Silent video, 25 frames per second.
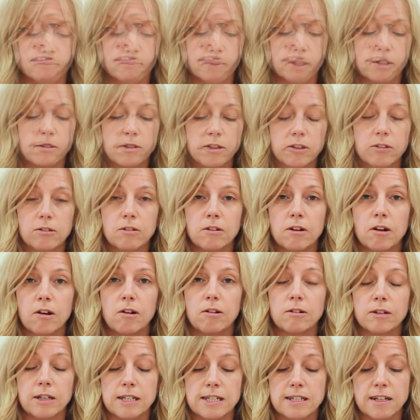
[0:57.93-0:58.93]
Building on
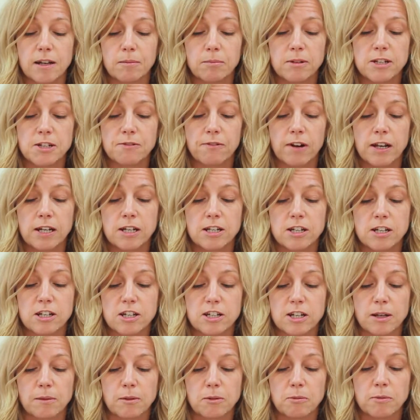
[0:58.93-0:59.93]
long established
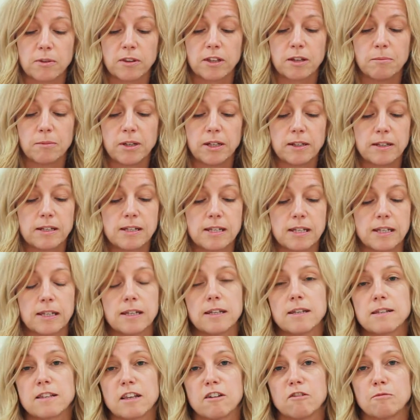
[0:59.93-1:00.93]
relationships with
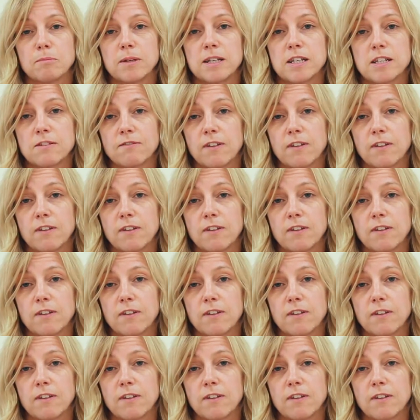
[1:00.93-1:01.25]
communities that have been